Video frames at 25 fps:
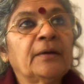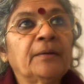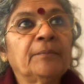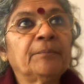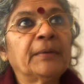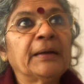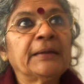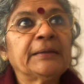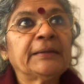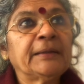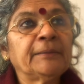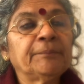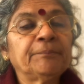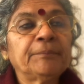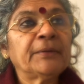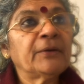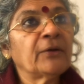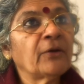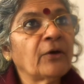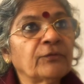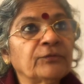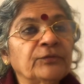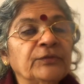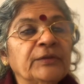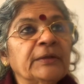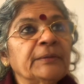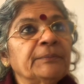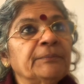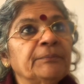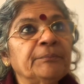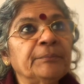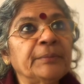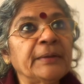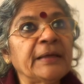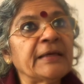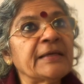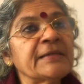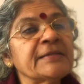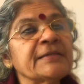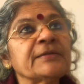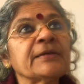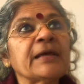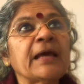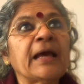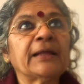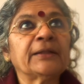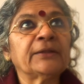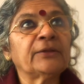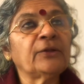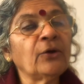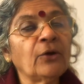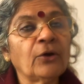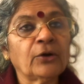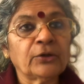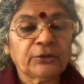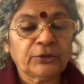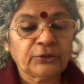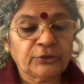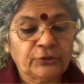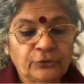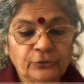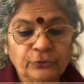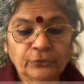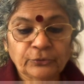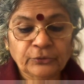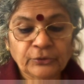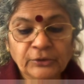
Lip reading: multiple of the base and the altitude.